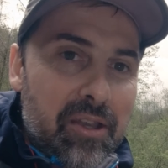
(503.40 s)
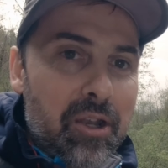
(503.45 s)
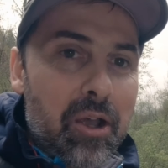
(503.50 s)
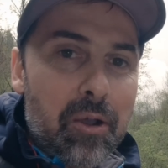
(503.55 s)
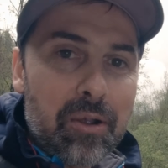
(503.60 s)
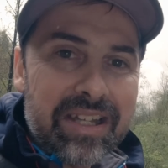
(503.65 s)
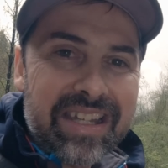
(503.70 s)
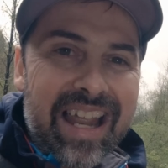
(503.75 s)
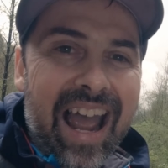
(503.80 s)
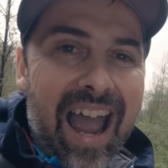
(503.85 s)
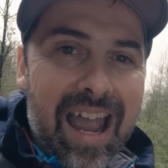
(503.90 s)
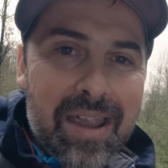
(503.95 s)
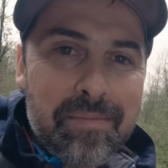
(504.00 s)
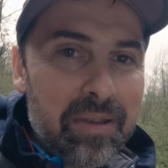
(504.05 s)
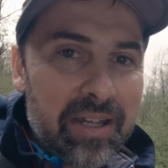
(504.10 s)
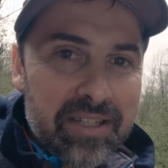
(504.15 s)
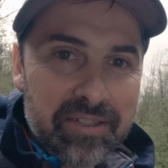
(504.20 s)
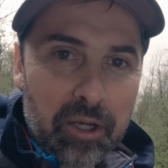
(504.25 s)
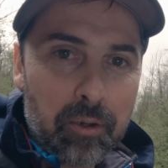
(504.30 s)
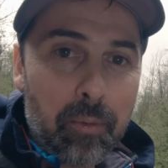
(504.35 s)
you know,
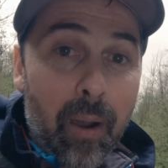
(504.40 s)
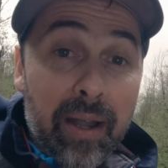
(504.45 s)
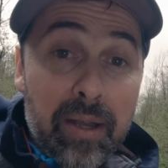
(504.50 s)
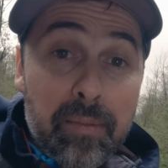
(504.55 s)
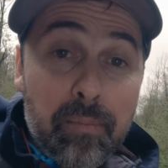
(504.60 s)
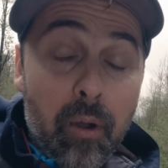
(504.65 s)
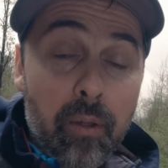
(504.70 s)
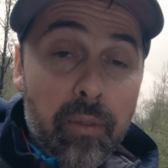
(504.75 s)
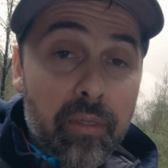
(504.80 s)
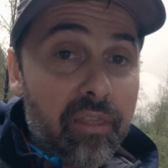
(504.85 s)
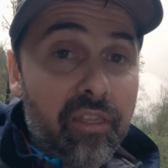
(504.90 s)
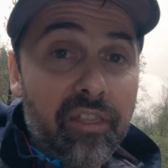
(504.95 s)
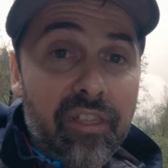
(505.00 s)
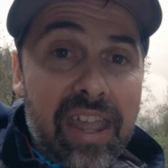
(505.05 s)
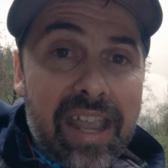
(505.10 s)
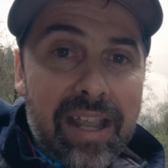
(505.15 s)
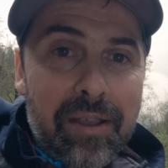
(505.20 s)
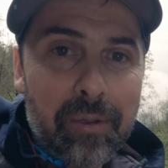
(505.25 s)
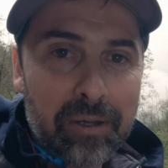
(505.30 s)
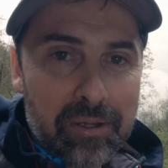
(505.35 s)
timing is a quite important
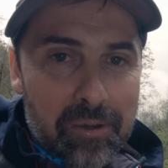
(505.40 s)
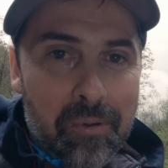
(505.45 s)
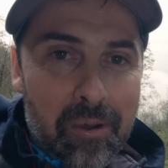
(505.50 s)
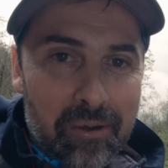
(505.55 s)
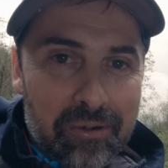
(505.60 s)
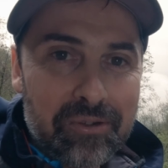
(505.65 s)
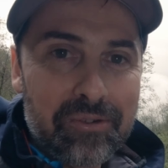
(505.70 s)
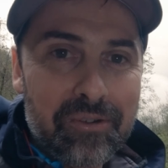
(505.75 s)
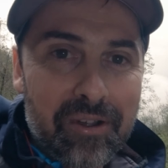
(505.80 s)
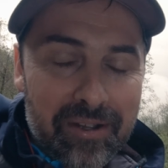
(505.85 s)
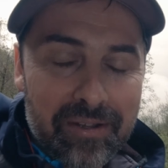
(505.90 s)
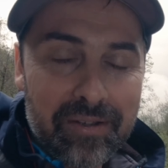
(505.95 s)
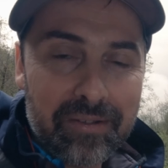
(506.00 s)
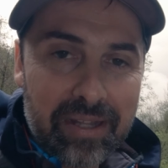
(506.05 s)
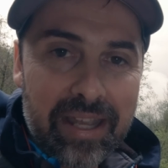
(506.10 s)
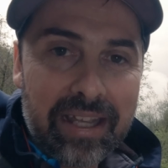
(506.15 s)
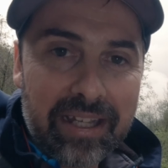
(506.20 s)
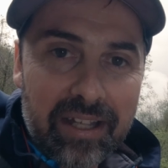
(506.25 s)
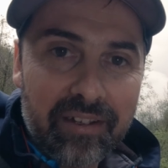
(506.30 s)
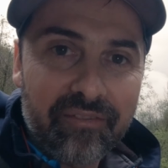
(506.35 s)
thing when you want to
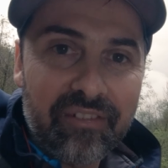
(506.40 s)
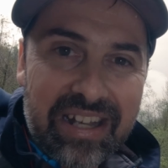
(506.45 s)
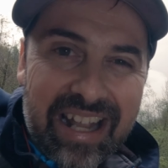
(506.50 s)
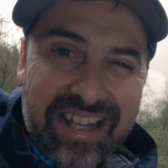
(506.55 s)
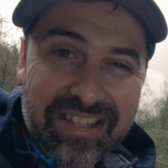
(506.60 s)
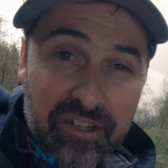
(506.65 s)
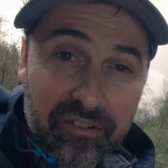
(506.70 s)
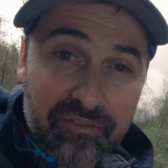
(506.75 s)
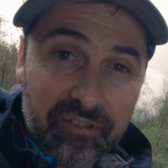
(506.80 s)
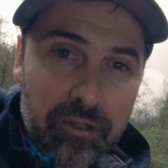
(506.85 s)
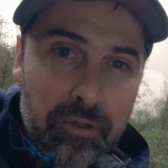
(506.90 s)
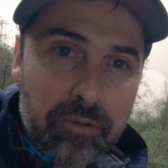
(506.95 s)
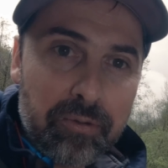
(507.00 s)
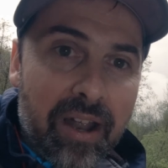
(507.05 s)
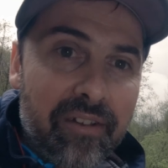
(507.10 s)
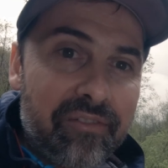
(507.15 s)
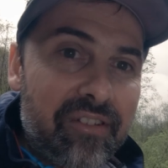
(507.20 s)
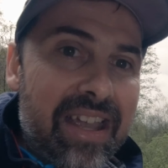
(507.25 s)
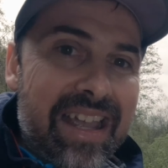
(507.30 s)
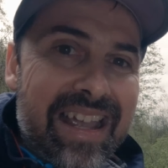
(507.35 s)
uh, take a fantastic
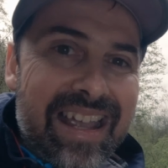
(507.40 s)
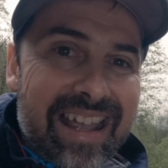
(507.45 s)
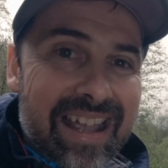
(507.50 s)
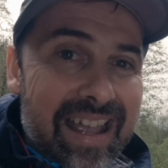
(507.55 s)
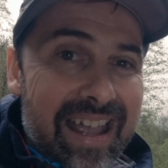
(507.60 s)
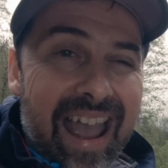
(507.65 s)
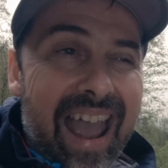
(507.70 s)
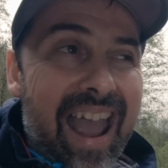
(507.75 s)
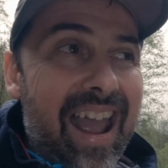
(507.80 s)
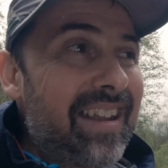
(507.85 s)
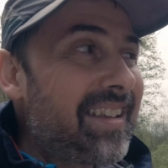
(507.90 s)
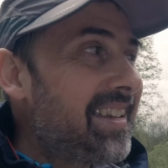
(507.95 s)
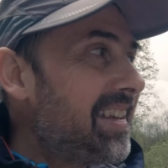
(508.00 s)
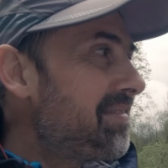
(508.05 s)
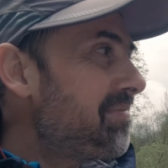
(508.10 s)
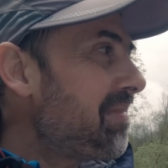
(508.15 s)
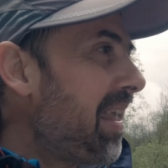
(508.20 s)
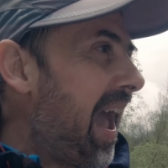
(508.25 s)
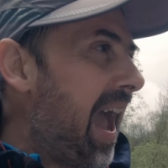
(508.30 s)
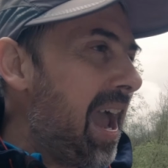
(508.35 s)
photograph. And
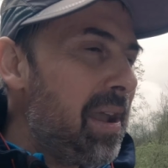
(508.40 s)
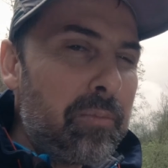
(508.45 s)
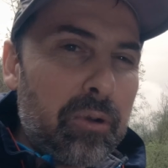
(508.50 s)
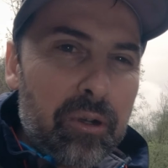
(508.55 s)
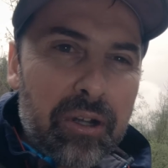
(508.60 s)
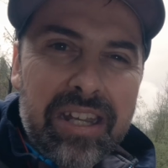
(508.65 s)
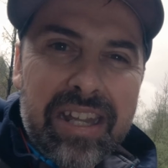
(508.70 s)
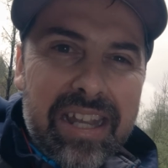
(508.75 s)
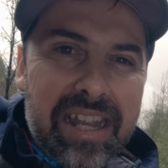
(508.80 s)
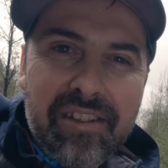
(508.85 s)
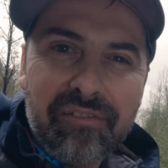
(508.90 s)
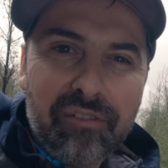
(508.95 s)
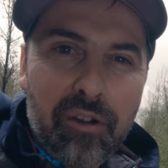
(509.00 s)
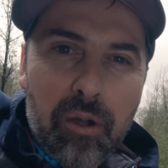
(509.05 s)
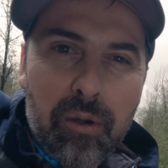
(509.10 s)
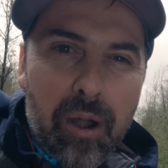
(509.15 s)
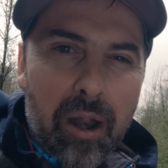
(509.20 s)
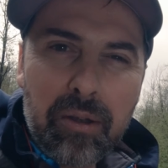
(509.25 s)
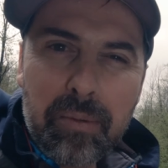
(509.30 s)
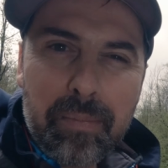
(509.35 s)
I'm already here
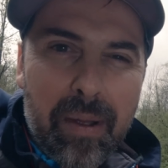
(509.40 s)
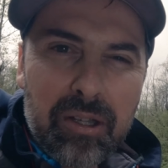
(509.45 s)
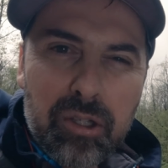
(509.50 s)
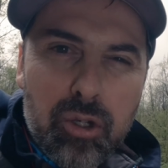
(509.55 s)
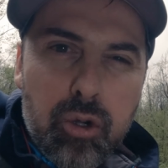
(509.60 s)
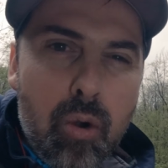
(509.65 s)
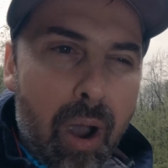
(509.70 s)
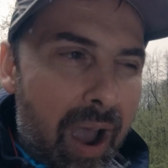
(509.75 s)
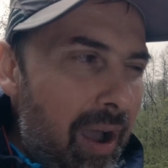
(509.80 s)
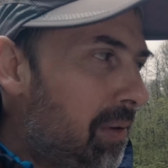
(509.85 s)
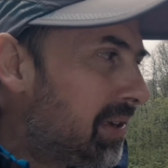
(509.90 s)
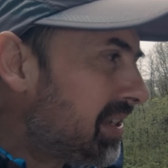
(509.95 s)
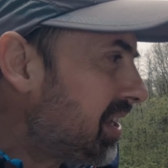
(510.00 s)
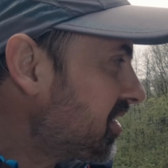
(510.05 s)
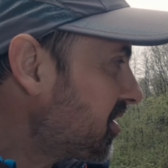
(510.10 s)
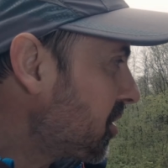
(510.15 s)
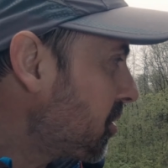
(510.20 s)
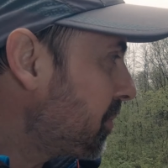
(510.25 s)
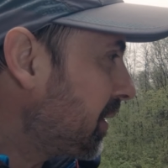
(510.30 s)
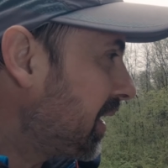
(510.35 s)
for around about two hours
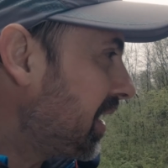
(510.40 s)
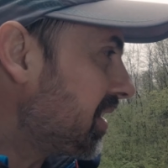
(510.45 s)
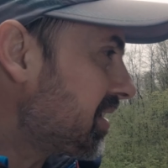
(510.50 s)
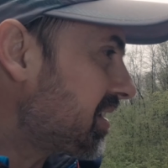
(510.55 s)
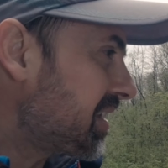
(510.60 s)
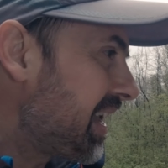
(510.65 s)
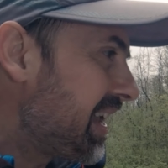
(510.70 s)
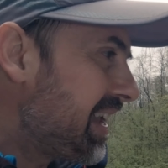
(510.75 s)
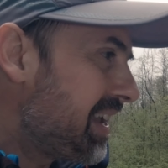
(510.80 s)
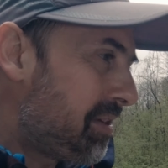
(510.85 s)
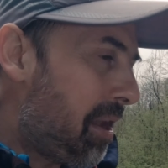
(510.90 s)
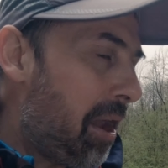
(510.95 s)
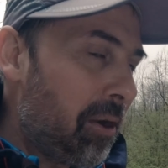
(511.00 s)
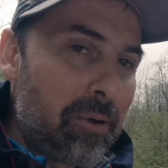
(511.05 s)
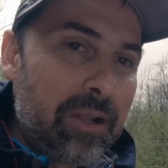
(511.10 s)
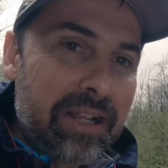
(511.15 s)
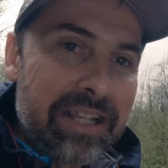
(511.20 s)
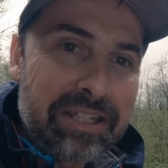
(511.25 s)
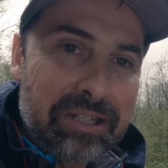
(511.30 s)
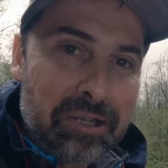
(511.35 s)
or so, because yeah,
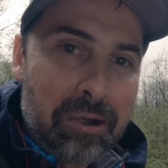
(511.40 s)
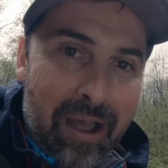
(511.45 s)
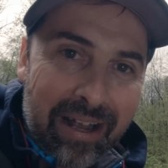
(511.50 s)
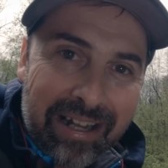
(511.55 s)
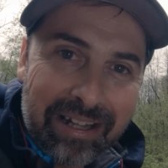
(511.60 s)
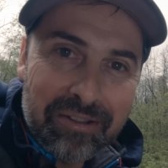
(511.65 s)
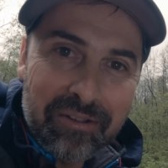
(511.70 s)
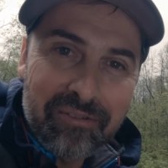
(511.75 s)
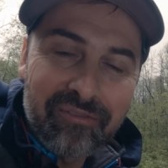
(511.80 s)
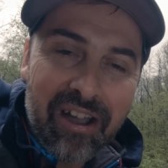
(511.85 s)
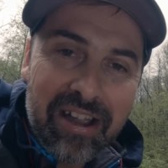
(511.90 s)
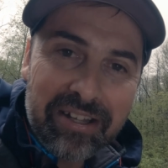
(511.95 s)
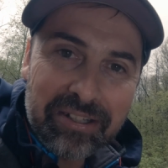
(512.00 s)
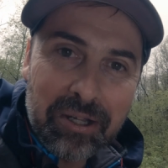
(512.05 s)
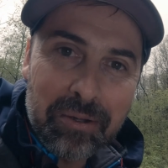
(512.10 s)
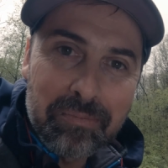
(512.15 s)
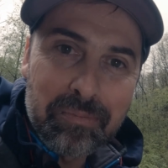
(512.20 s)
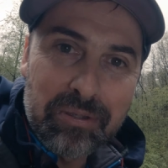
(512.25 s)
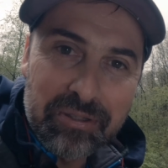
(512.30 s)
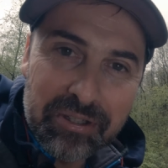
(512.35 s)
I really struggled to
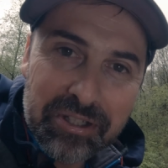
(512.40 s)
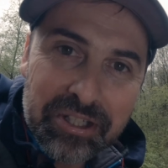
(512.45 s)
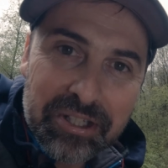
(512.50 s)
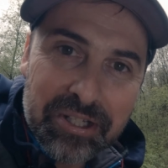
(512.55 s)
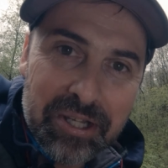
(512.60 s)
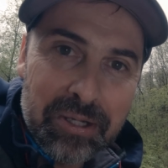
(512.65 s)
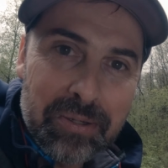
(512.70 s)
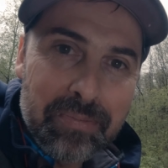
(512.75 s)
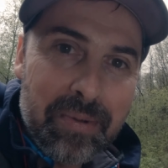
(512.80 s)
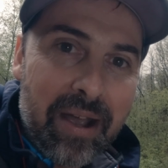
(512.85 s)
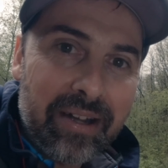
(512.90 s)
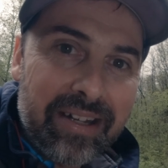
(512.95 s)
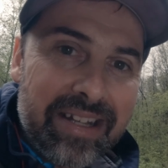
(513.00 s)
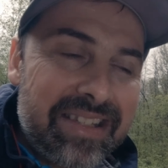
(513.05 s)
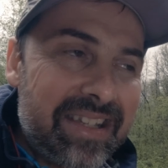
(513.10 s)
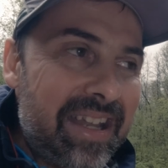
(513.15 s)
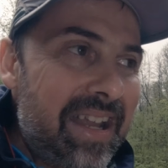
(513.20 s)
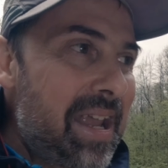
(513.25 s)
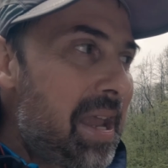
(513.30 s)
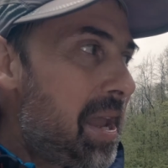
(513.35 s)
find a composition here, to be
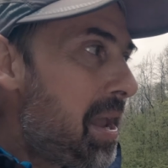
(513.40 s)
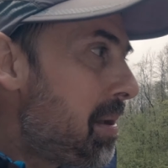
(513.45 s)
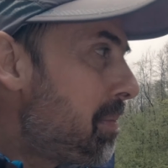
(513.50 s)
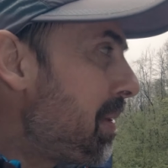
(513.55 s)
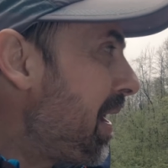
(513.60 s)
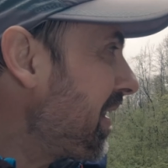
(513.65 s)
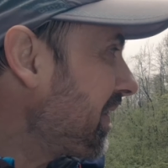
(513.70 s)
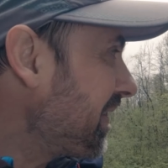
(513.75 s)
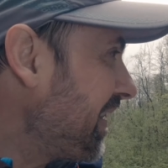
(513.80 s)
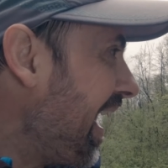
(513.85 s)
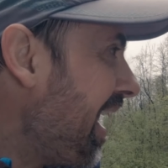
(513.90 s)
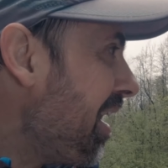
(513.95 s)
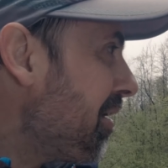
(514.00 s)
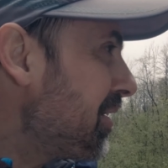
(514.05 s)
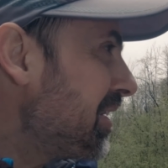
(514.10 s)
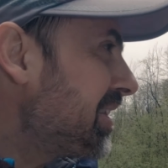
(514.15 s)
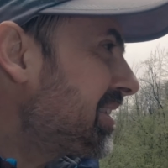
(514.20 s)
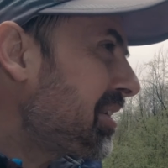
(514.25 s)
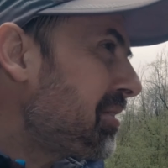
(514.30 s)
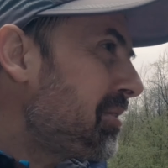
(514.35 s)
honest. But
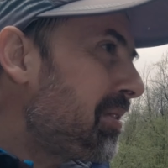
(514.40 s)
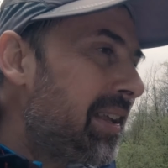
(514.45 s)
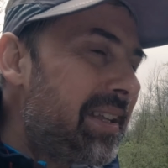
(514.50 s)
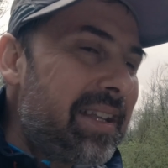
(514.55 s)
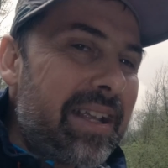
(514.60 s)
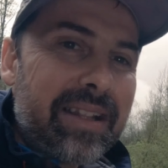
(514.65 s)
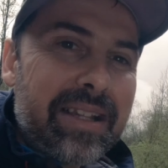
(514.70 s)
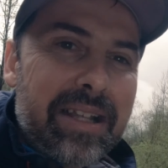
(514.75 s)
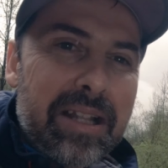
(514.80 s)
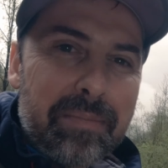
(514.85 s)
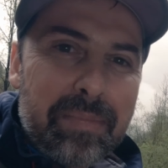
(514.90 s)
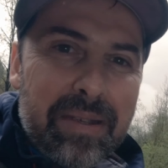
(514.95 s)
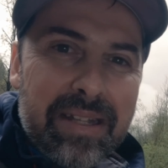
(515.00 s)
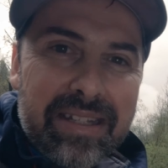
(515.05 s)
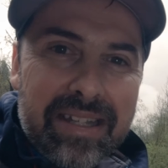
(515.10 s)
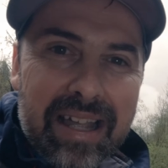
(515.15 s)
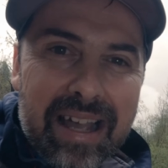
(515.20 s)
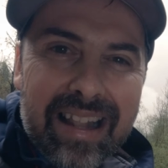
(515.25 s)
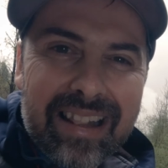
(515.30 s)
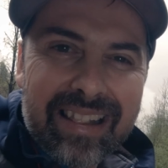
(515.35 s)
now it's already a little
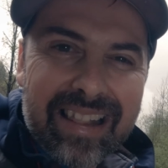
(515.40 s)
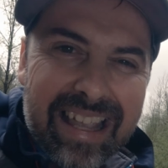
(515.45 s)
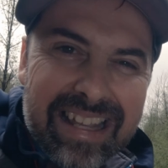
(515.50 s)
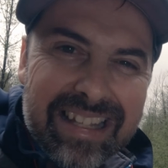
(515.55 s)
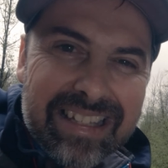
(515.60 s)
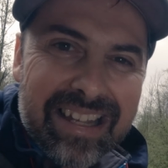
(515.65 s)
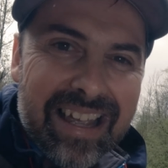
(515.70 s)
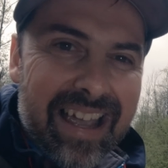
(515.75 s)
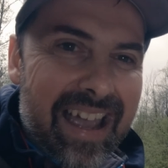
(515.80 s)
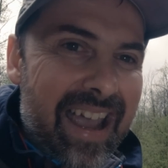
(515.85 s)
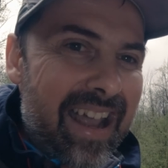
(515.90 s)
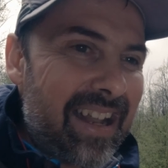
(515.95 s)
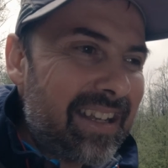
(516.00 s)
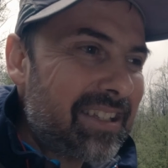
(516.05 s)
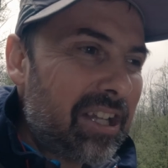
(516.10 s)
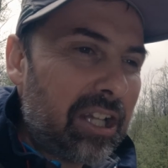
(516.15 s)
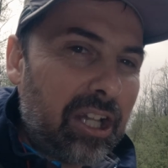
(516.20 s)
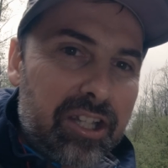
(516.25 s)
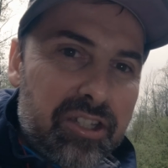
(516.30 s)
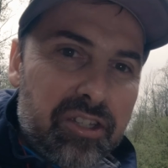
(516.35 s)
bit uh, later,
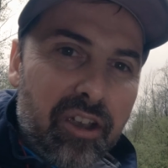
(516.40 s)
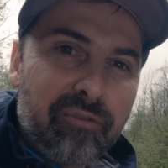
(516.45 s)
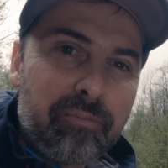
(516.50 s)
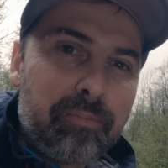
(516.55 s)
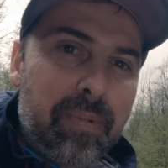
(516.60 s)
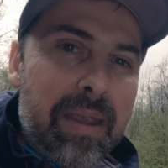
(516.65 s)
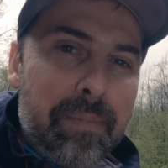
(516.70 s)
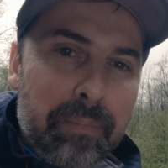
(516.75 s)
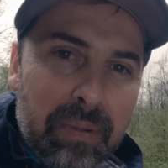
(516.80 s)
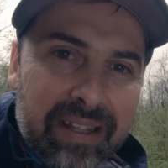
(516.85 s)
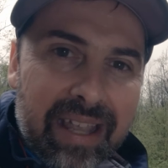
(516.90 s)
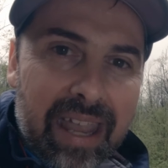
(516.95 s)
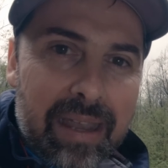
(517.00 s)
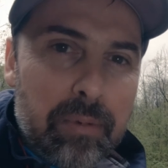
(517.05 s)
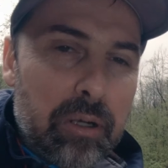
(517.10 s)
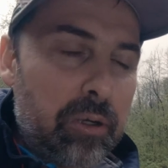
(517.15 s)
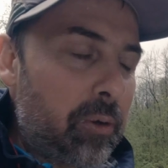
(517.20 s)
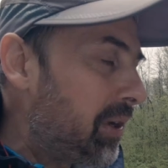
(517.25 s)
and uh, lots of people came